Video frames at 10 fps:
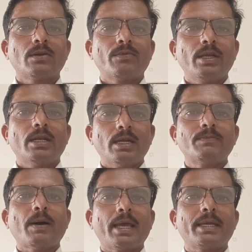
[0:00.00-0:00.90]
We
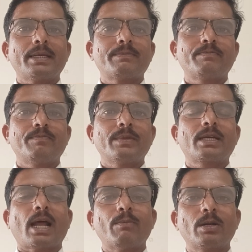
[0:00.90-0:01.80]
learnt by
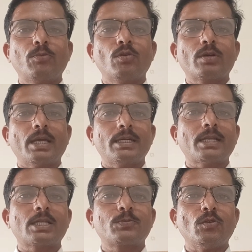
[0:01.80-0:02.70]
grammar book, any
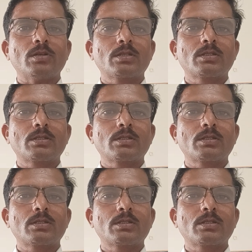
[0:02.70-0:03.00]
textbook?